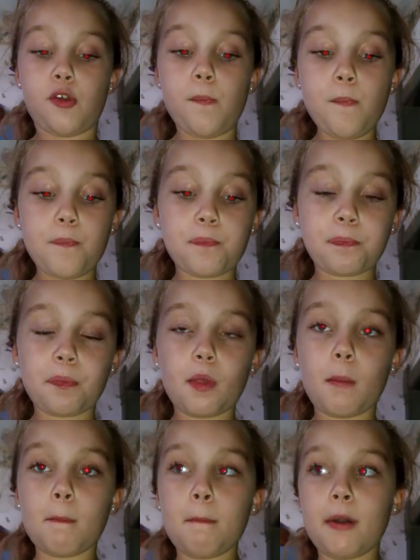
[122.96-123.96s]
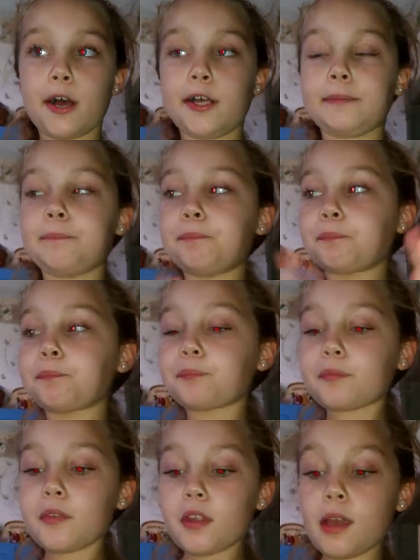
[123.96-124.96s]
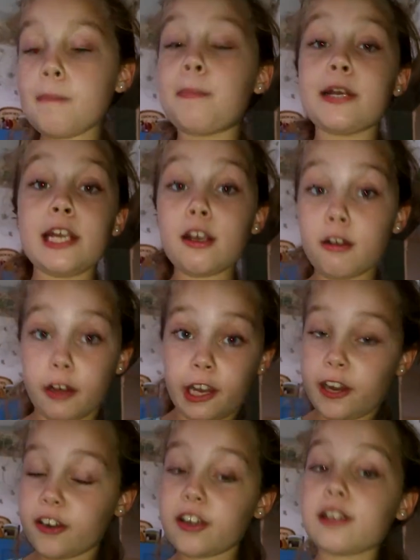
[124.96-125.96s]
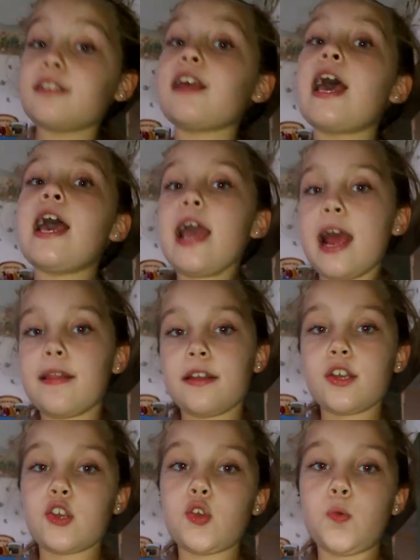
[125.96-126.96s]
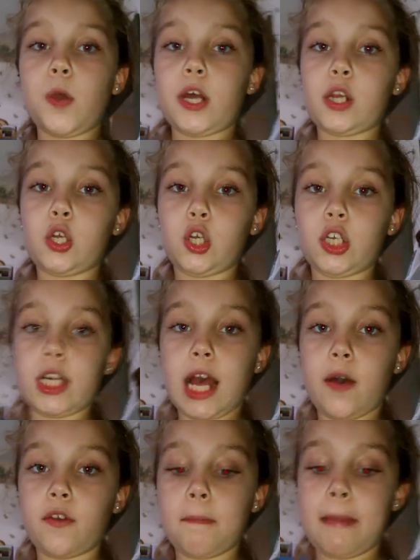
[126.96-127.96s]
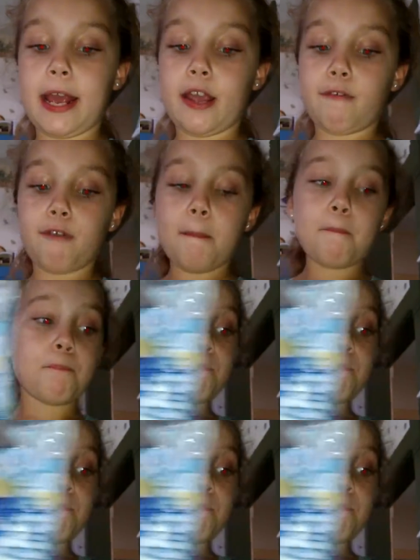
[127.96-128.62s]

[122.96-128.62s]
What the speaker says: too, but Bunny Claire does. And this is who I learned how to make it from.